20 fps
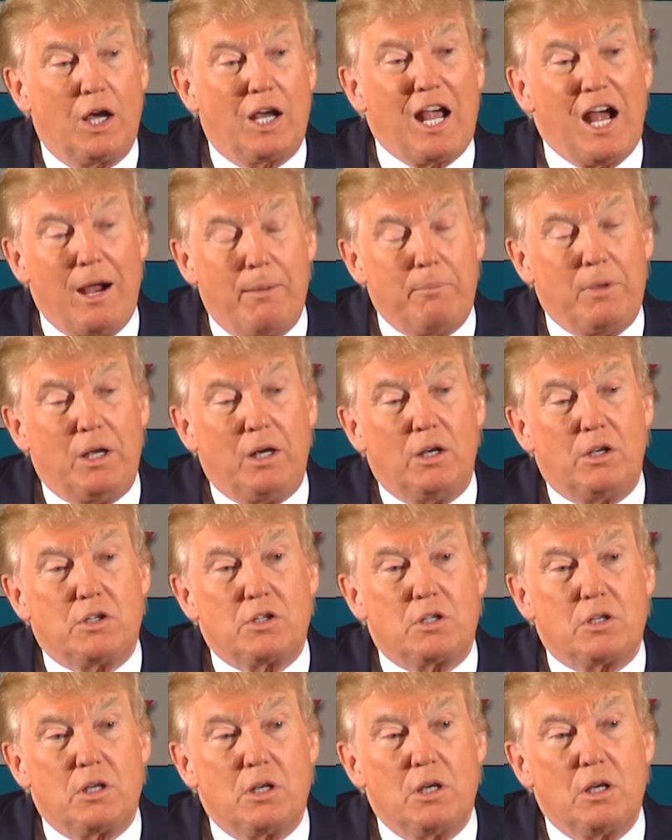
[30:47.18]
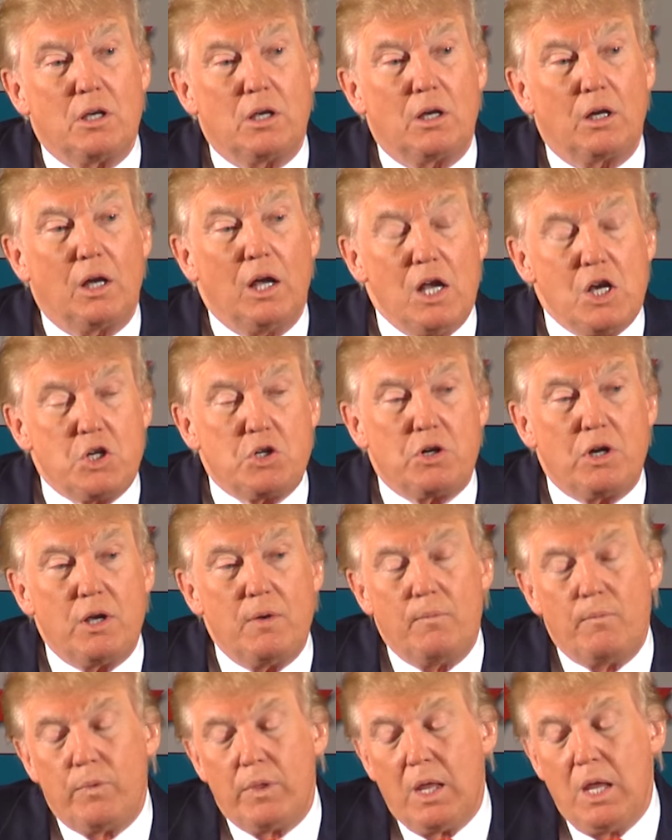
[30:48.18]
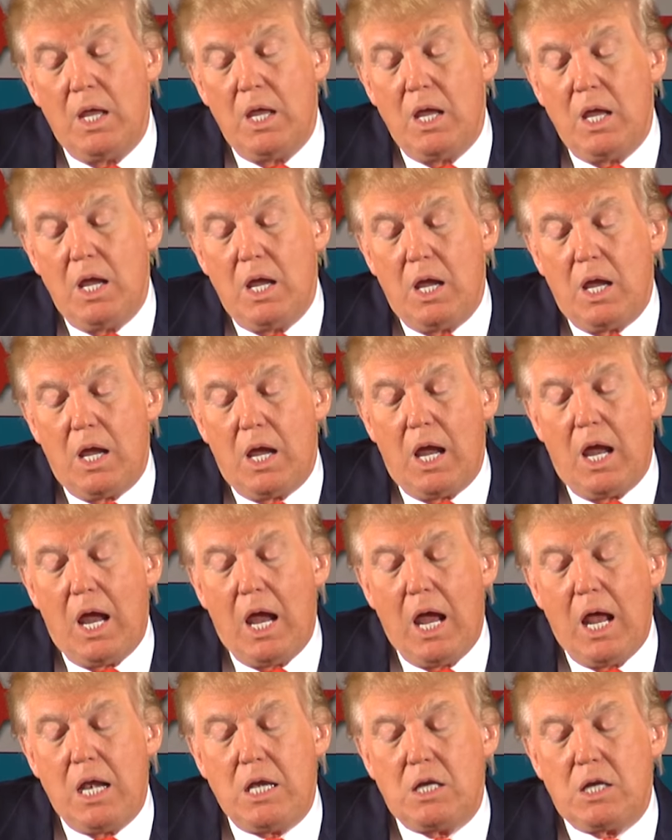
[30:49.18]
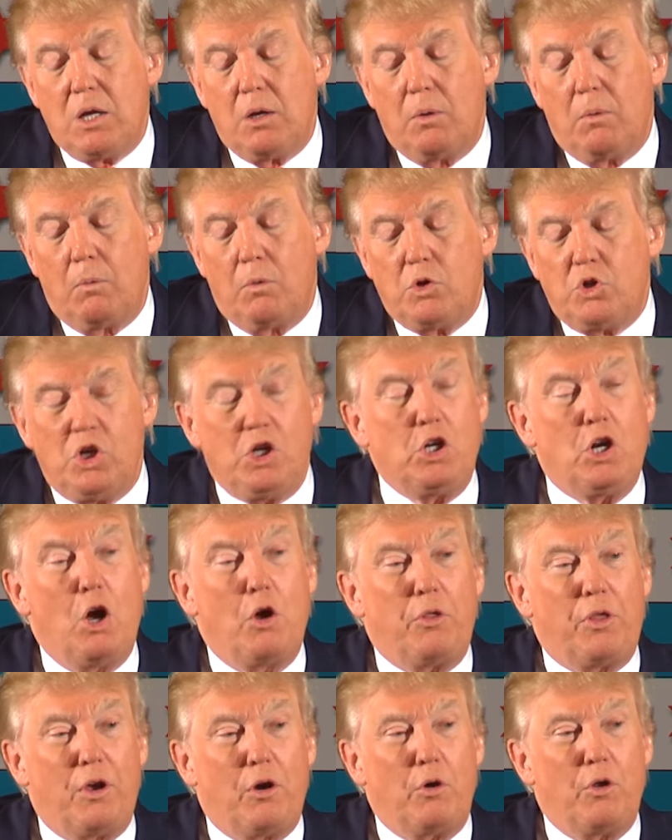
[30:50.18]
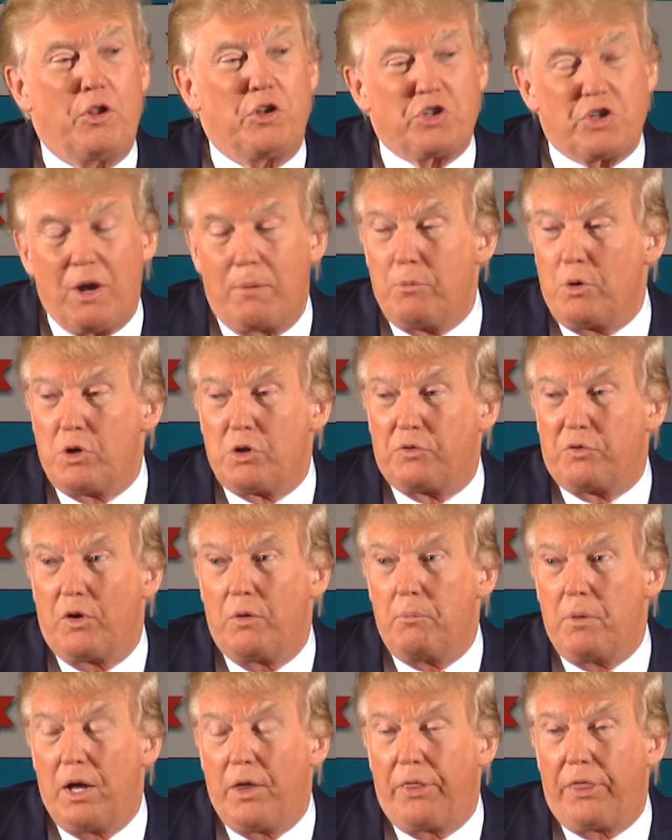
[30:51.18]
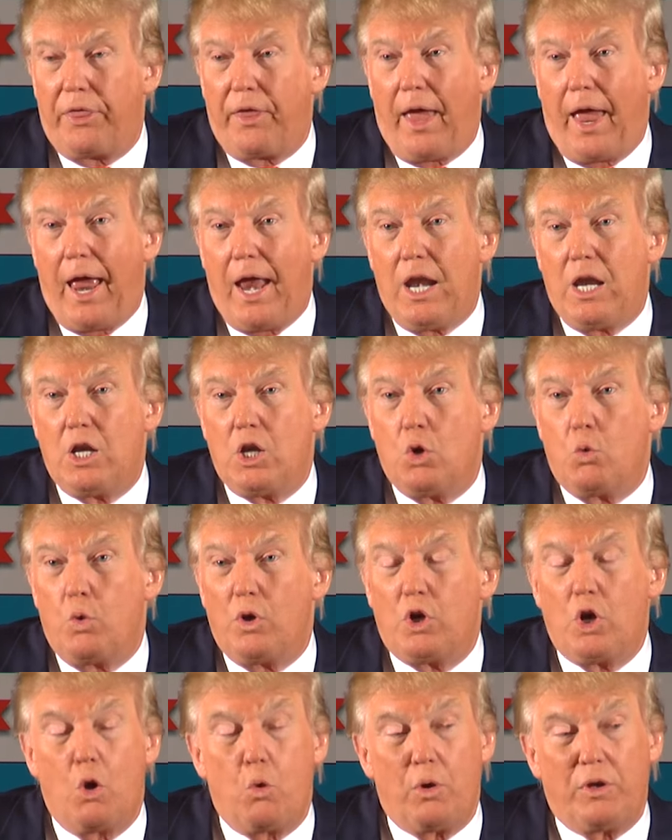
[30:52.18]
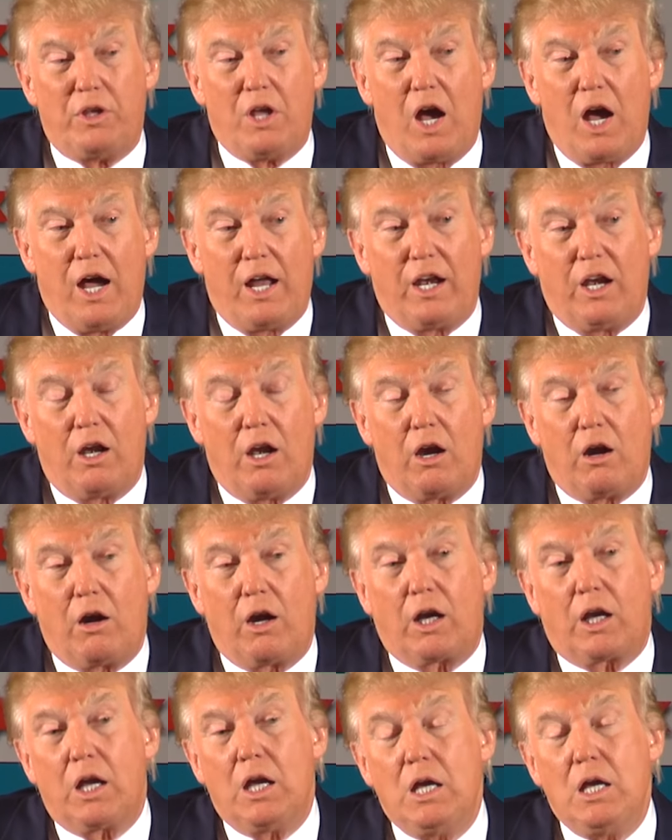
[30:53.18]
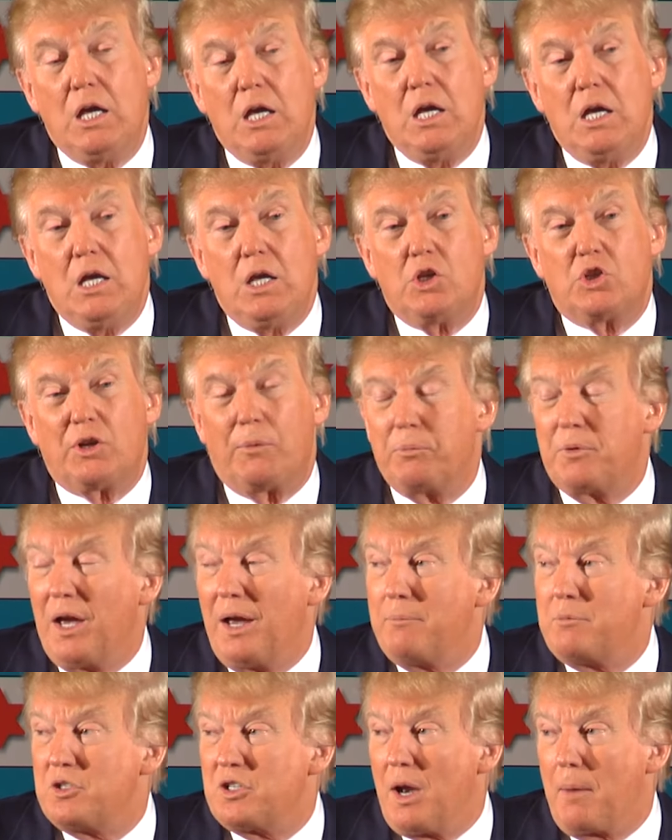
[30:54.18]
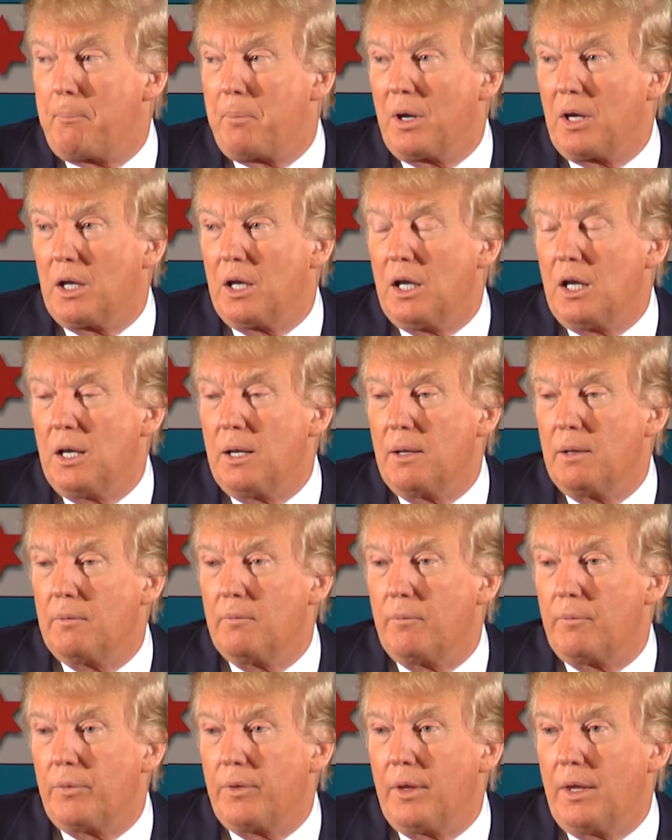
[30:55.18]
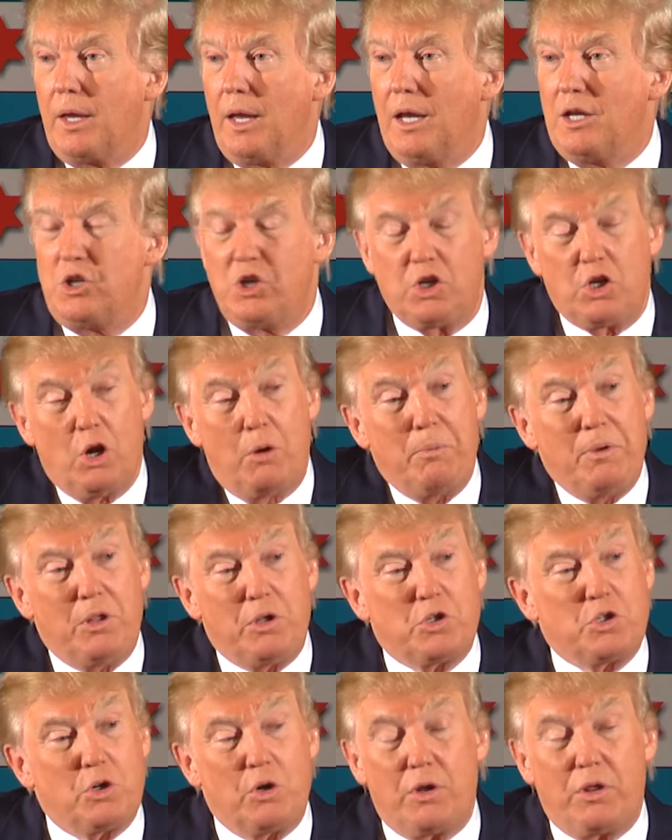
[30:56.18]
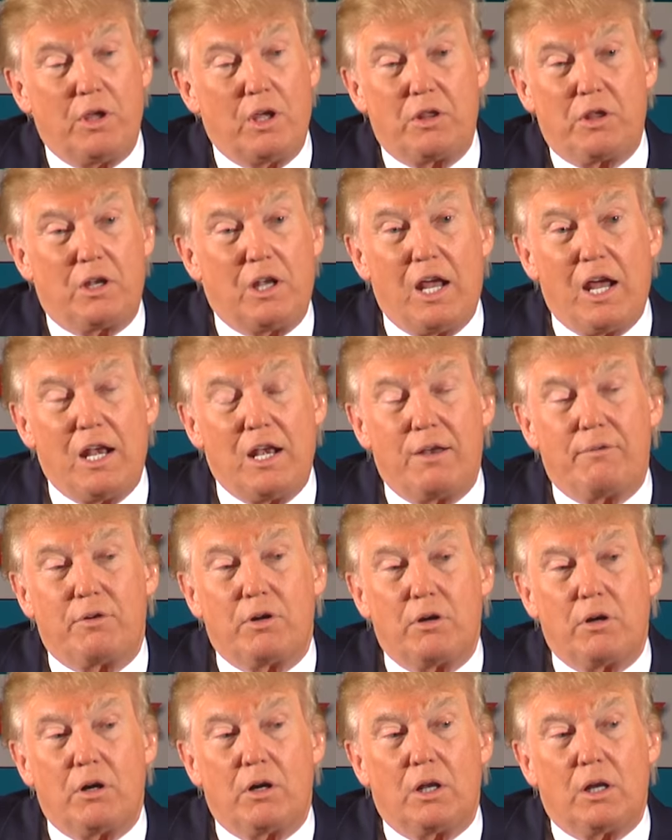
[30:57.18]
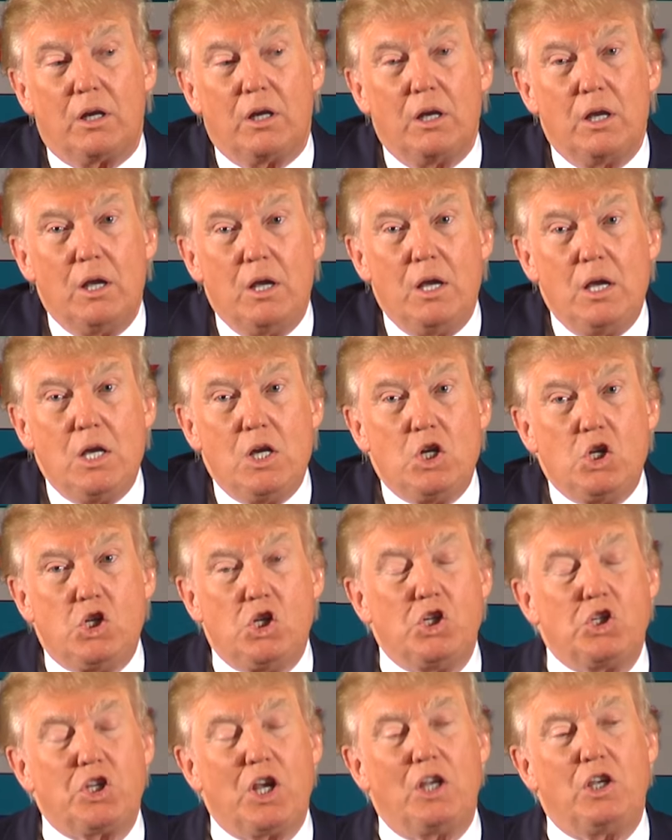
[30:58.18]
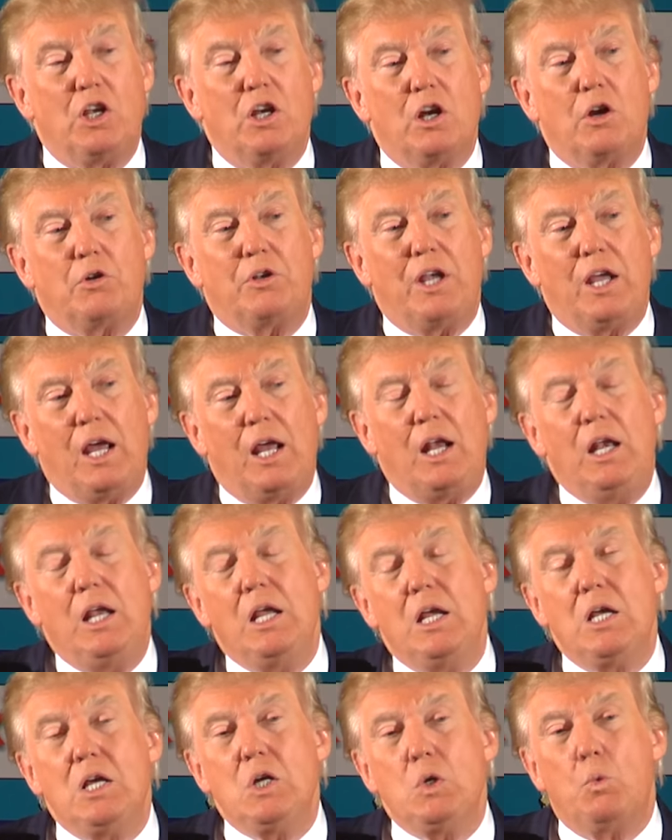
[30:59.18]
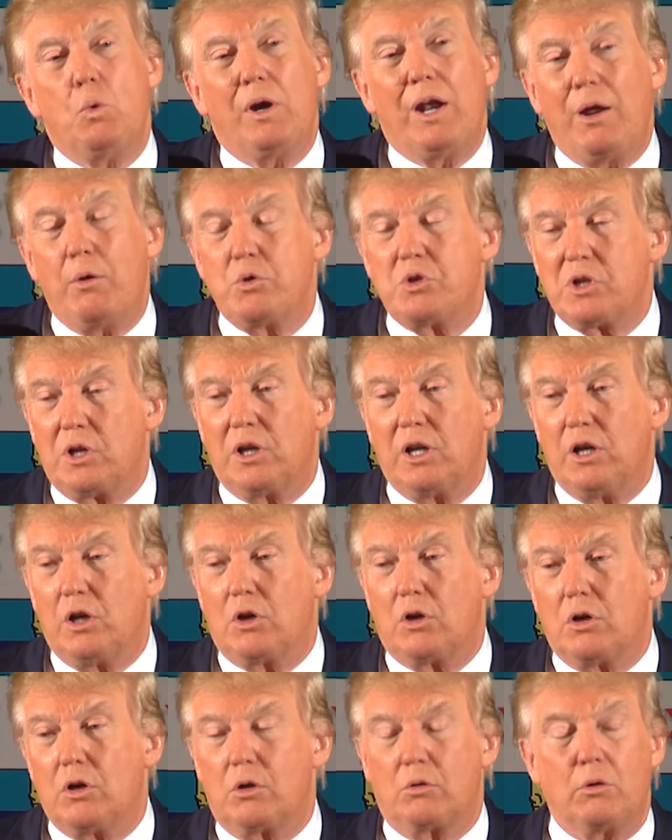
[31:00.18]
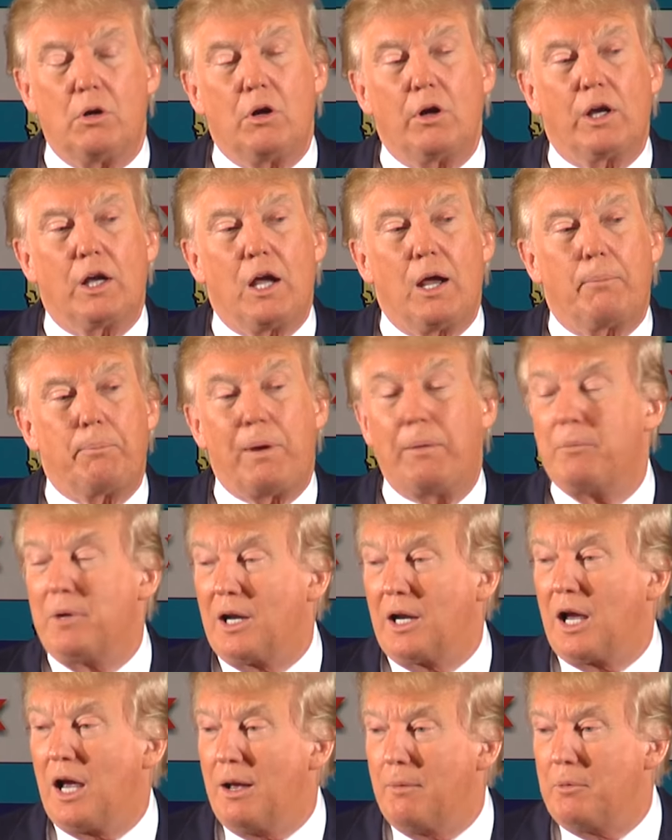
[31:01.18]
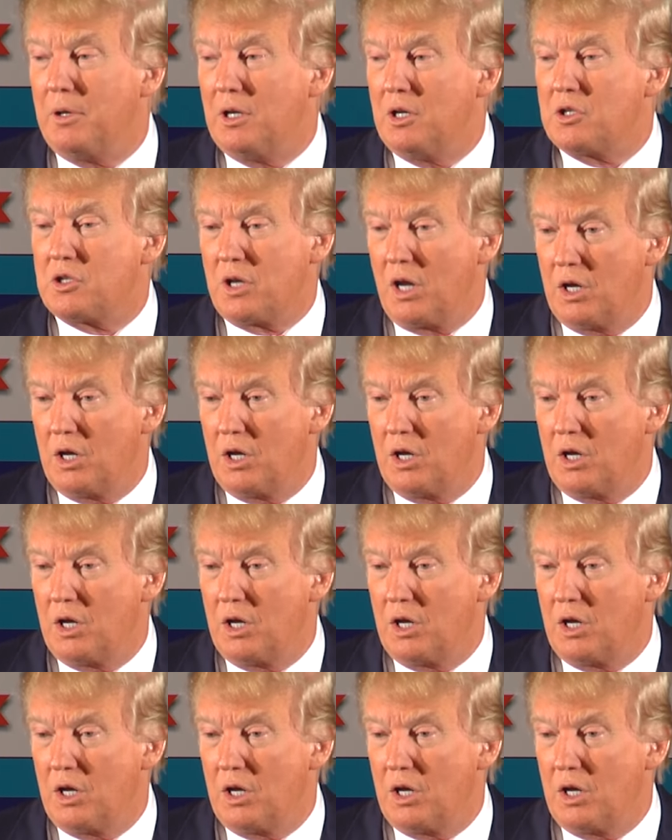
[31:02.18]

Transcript: a communist country. And she'd go there on the summers for a month and would go with Don and Eric, sometimes separately. And she told me the story the other day. I never heard it. She said, You know, Dad, when I was a little girl growing up, I'm in a communist